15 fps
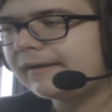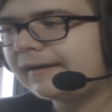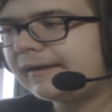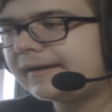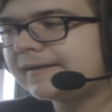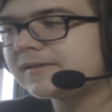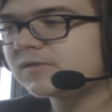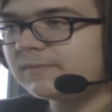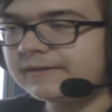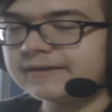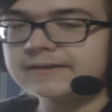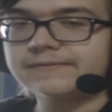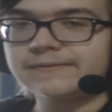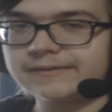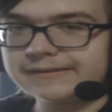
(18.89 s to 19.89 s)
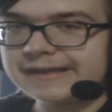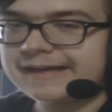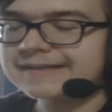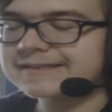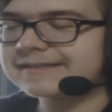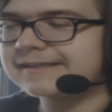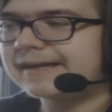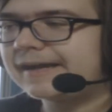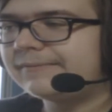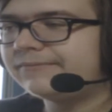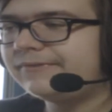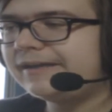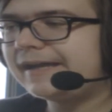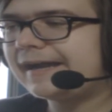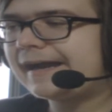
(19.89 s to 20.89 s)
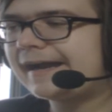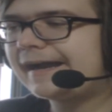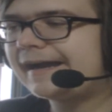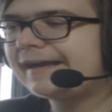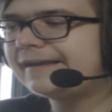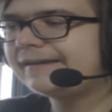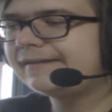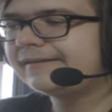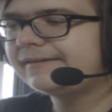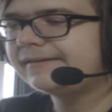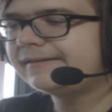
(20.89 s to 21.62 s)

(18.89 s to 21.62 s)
Speaking of last time, we had